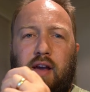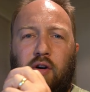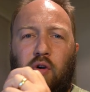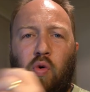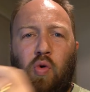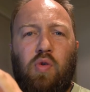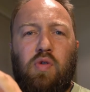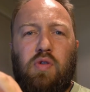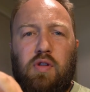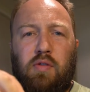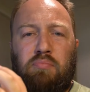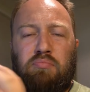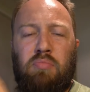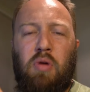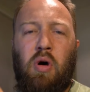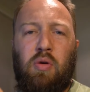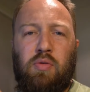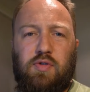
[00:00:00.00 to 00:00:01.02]
all the
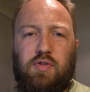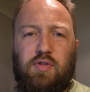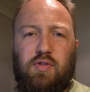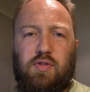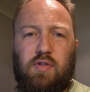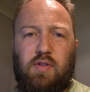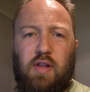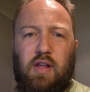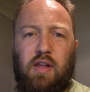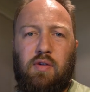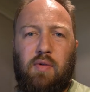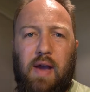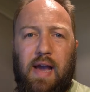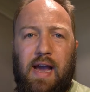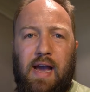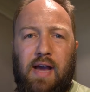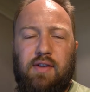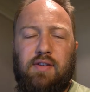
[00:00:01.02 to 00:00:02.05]
malts that you
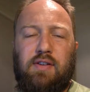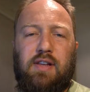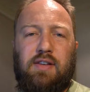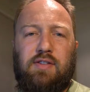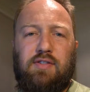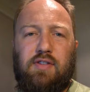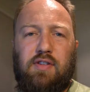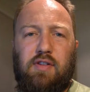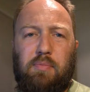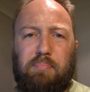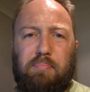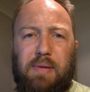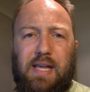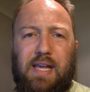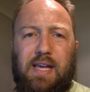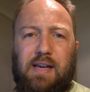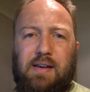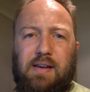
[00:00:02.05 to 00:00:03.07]
add into the
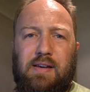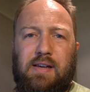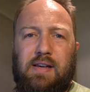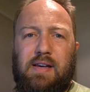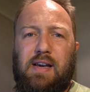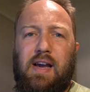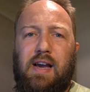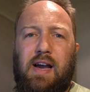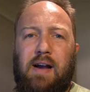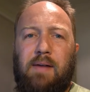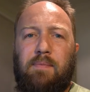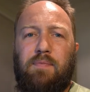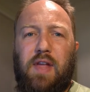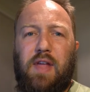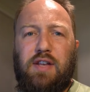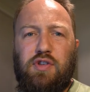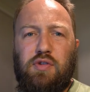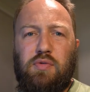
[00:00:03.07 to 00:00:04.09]
beer,
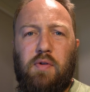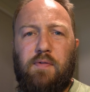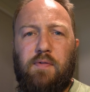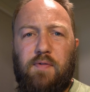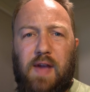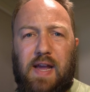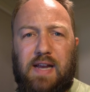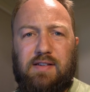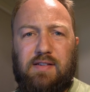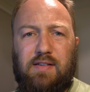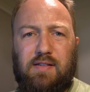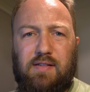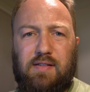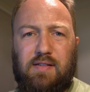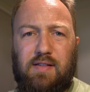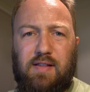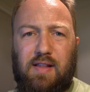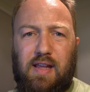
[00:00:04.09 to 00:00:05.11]
they do affect
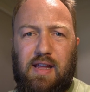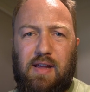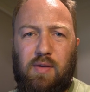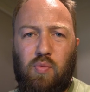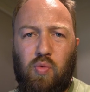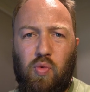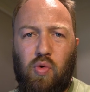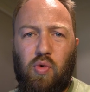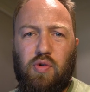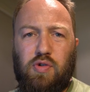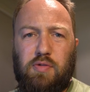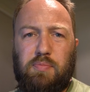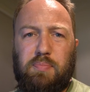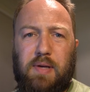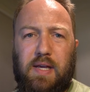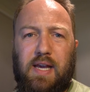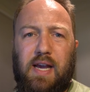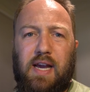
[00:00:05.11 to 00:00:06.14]
the wort
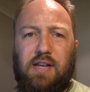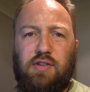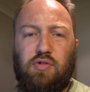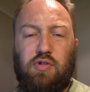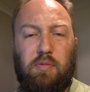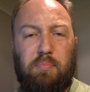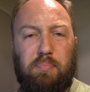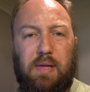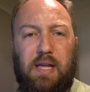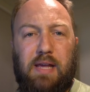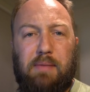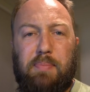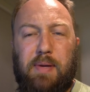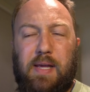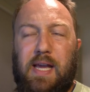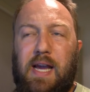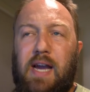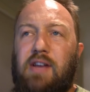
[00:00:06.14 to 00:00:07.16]
pH or the beer
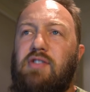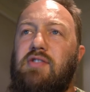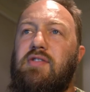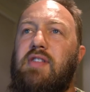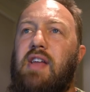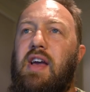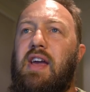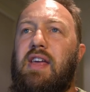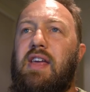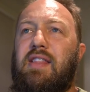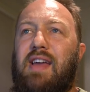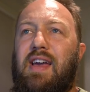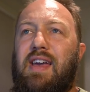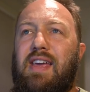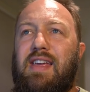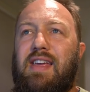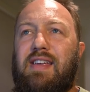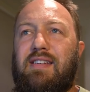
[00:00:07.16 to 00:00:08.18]
pH.
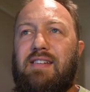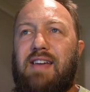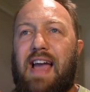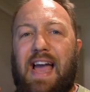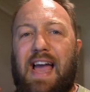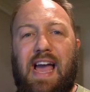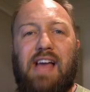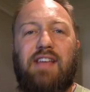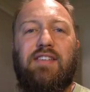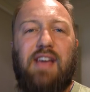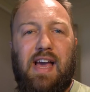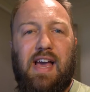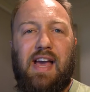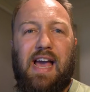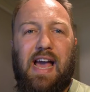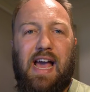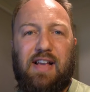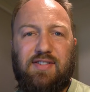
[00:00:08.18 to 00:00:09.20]
They add
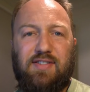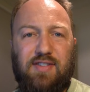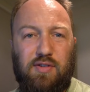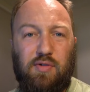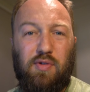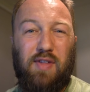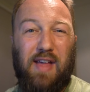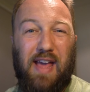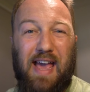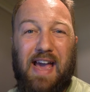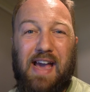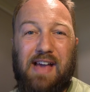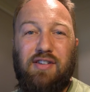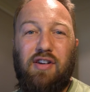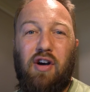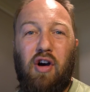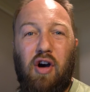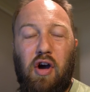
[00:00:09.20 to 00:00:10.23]
acid or they
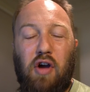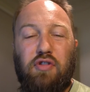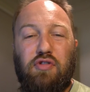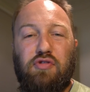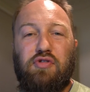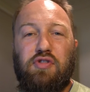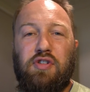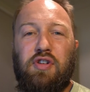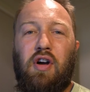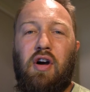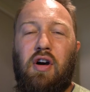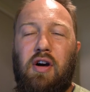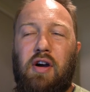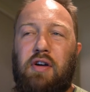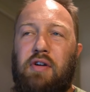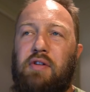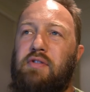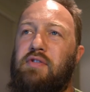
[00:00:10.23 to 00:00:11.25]
add hydrogen
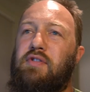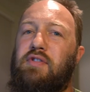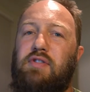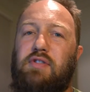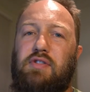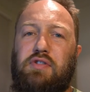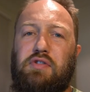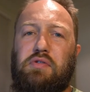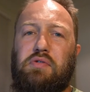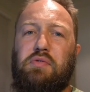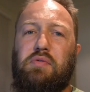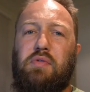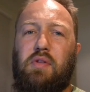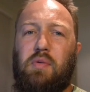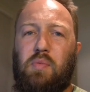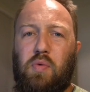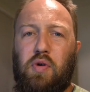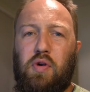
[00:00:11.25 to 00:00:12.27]
ions to
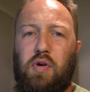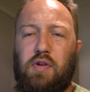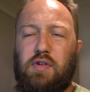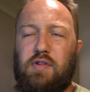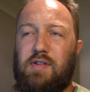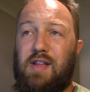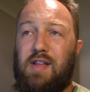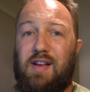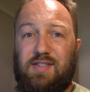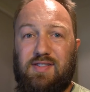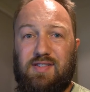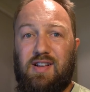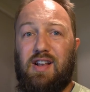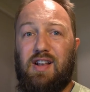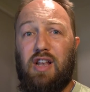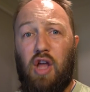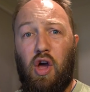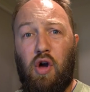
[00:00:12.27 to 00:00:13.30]
the wort, thus
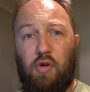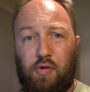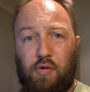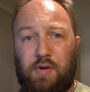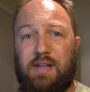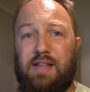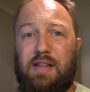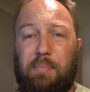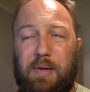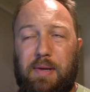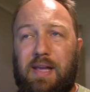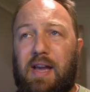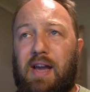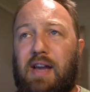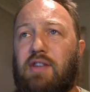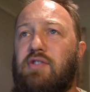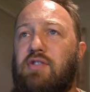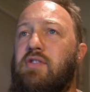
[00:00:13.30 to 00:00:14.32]
lowering the
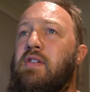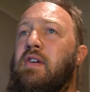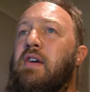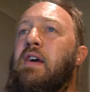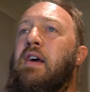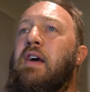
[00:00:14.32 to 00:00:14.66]
pH.